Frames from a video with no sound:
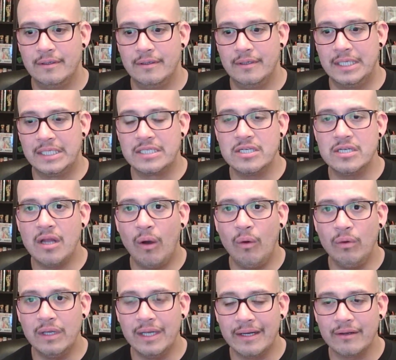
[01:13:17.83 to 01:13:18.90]
It's no
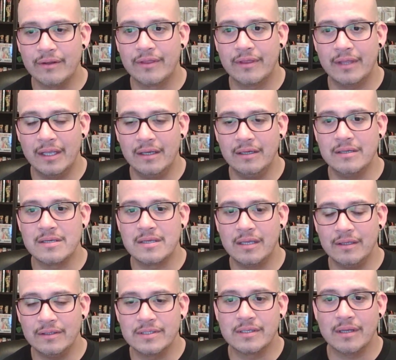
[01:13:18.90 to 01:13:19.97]
little thing to
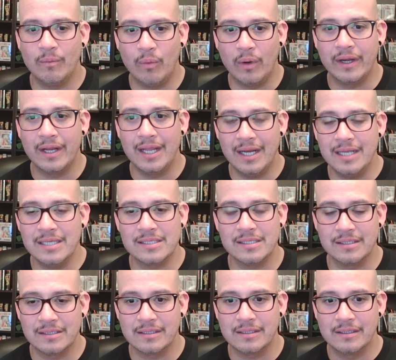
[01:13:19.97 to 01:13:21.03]
kill someone. It
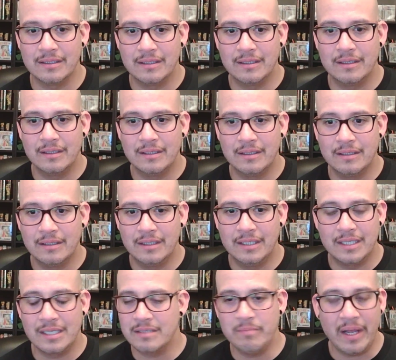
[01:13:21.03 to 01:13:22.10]
isn't. It
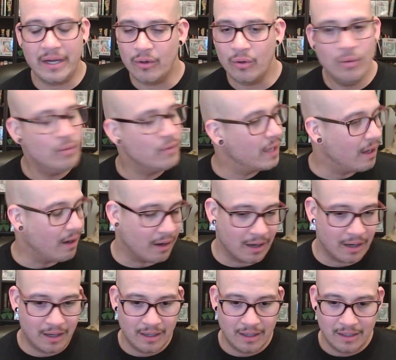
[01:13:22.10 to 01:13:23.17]
doesn't matter who they
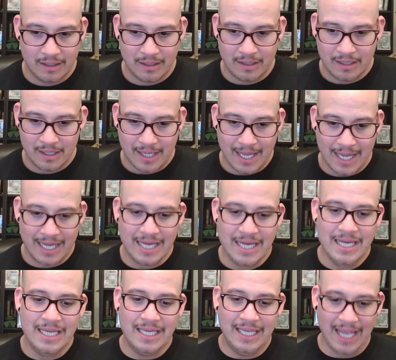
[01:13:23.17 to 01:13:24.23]
are. And he
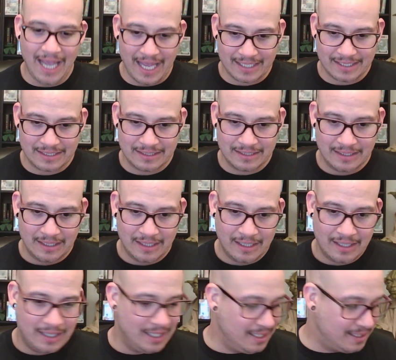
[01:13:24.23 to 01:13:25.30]
gets.
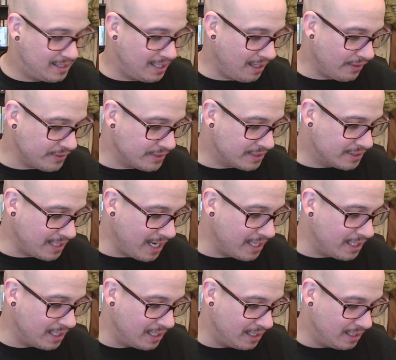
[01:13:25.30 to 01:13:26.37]
He tells
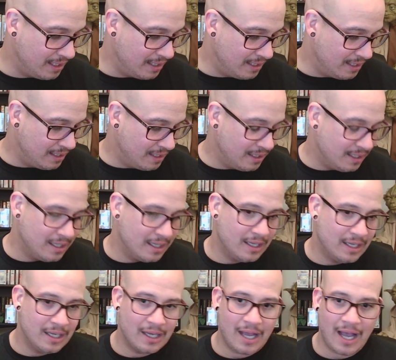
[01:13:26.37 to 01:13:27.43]
Danny,
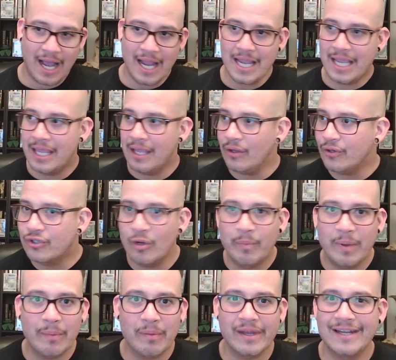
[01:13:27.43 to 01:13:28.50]
I killed two
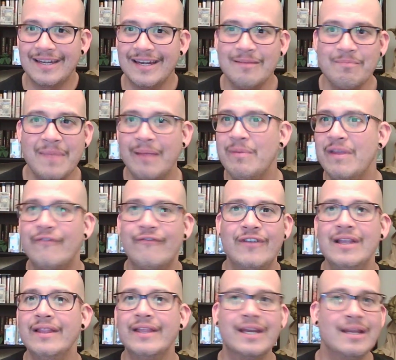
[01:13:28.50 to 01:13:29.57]
people and it didn't make me
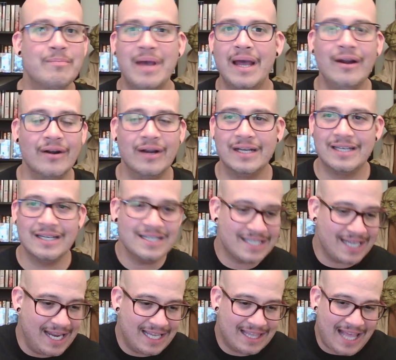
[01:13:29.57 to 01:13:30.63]
feel any better. It didn't
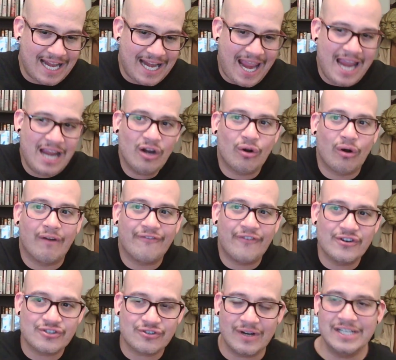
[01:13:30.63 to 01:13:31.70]
take that anger or
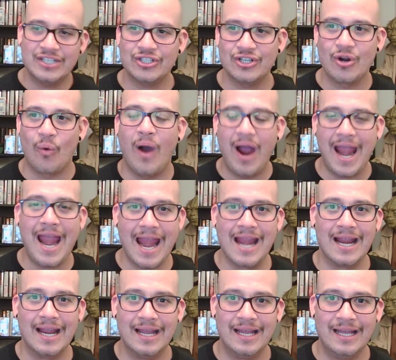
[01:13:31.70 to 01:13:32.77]
frustration away.